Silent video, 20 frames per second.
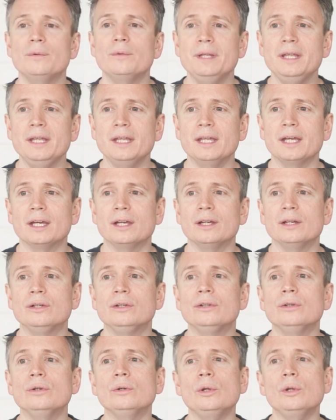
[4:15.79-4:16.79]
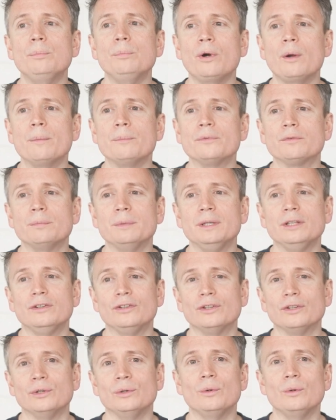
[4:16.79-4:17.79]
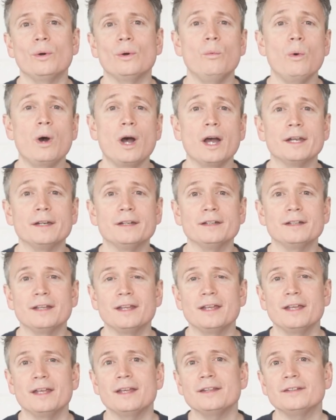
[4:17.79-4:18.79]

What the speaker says: From here, Google prompts me to 1.